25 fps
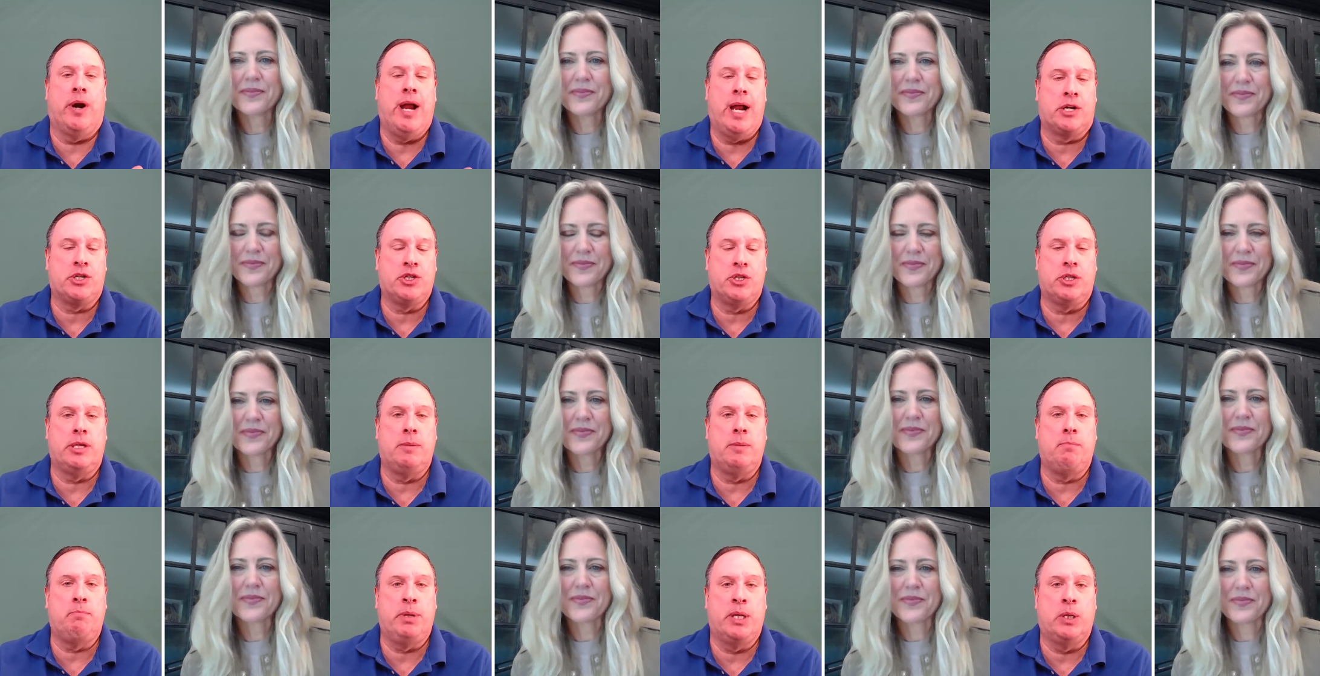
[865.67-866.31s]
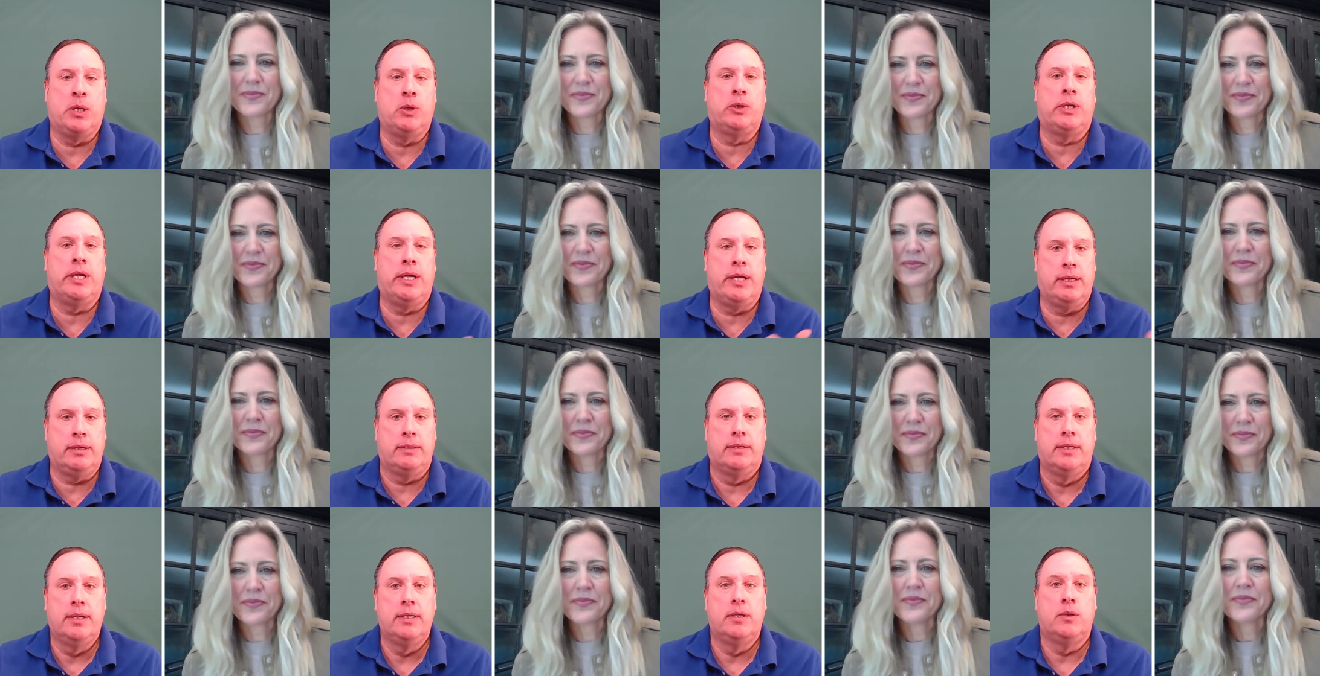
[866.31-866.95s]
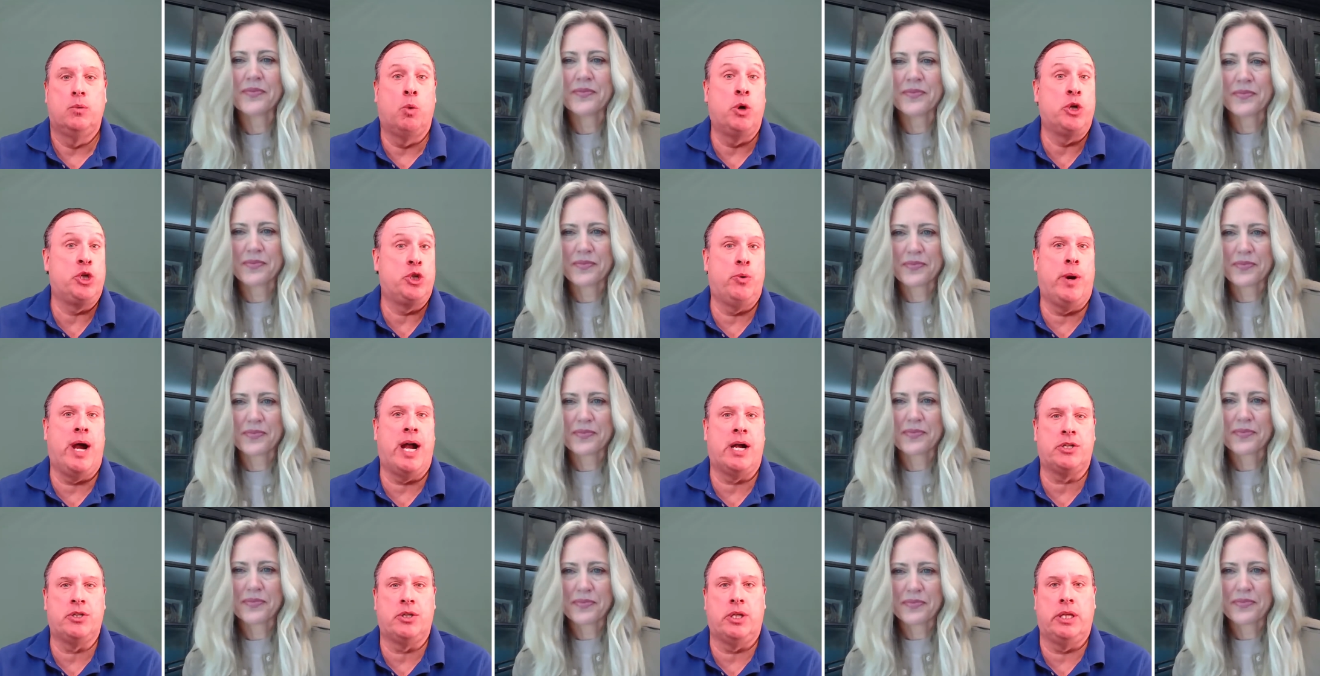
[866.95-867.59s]
Speaker 1: You're actually building what
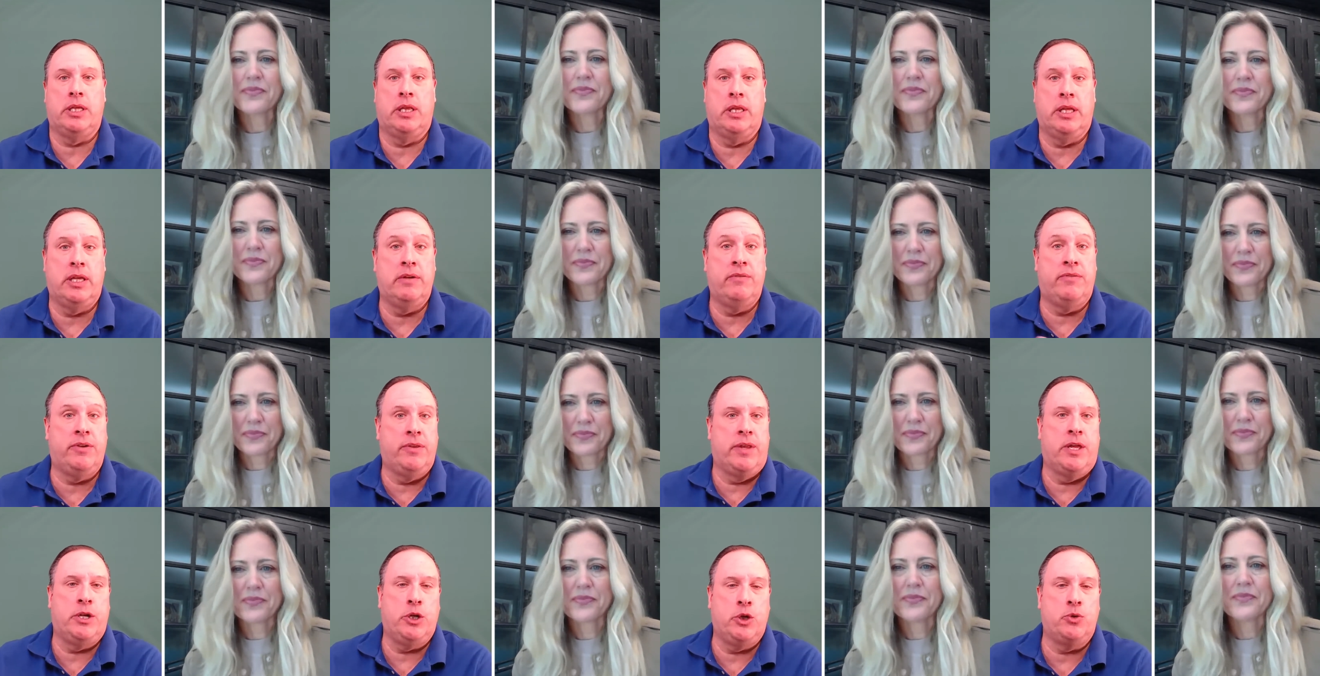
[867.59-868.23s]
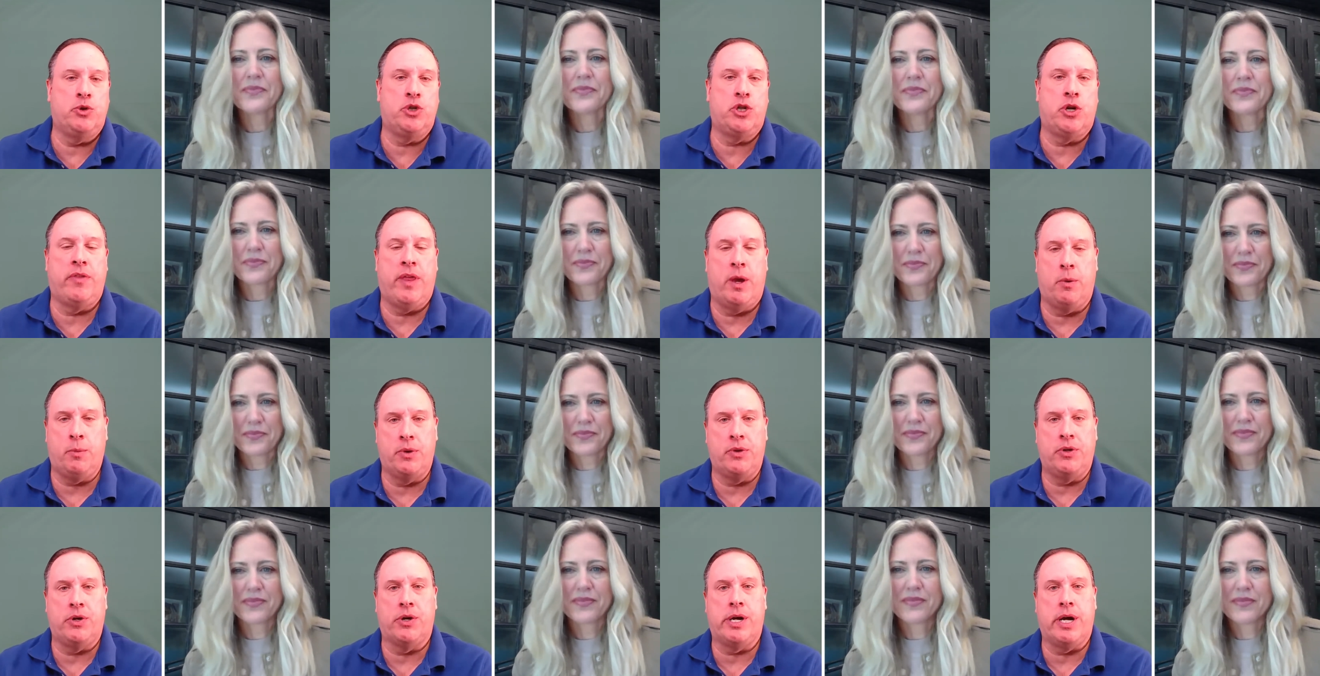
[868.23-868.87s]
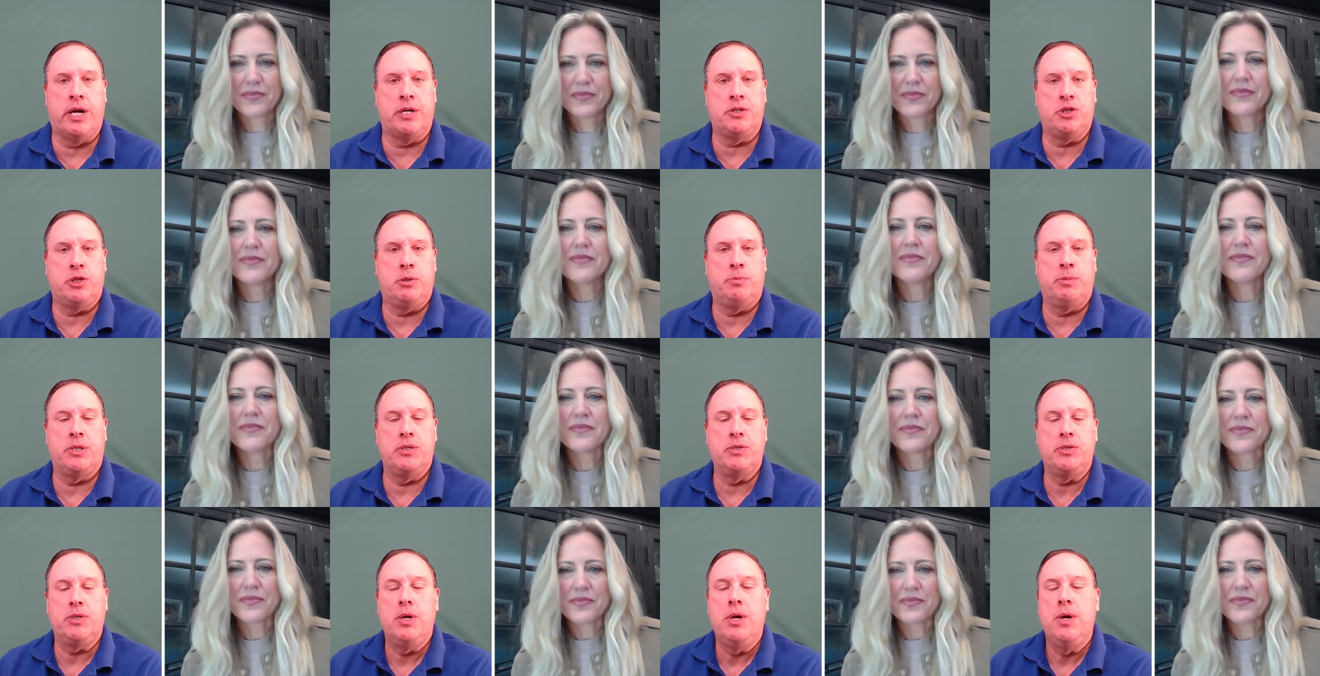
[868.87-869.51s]
you actually live, and then you share that with your
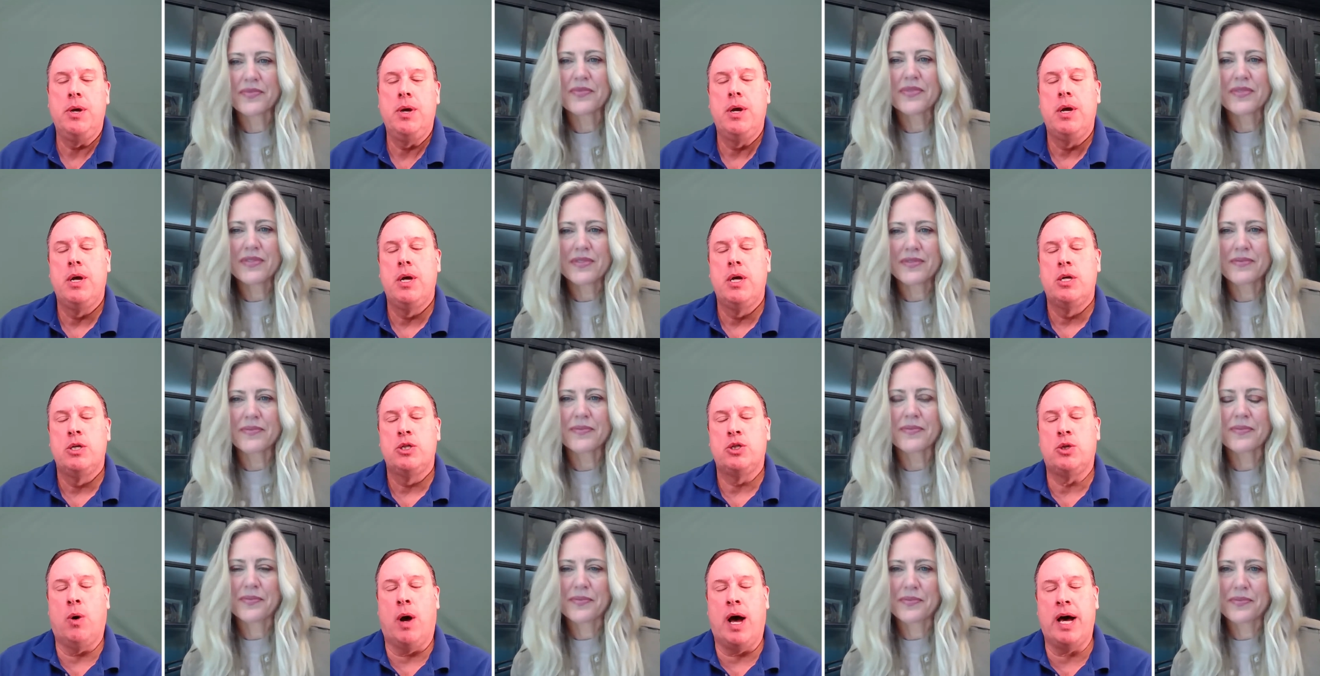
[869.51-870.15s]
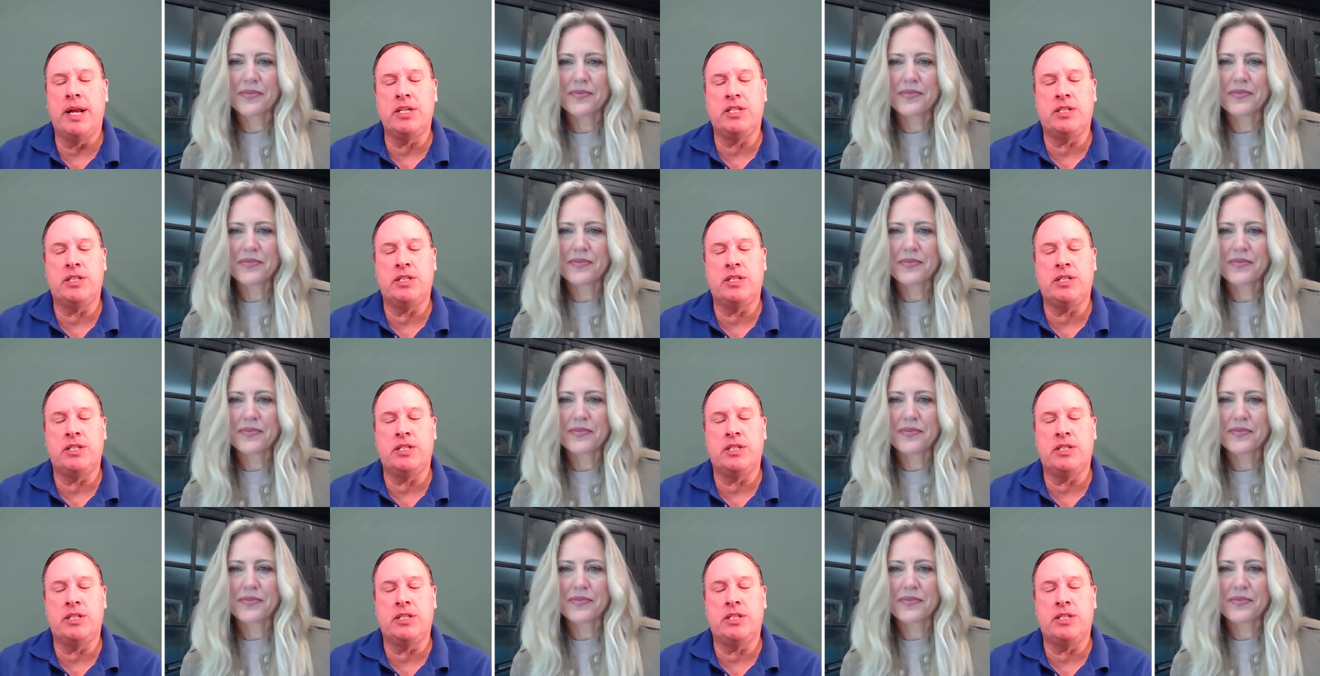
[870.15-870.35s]
customers. So, how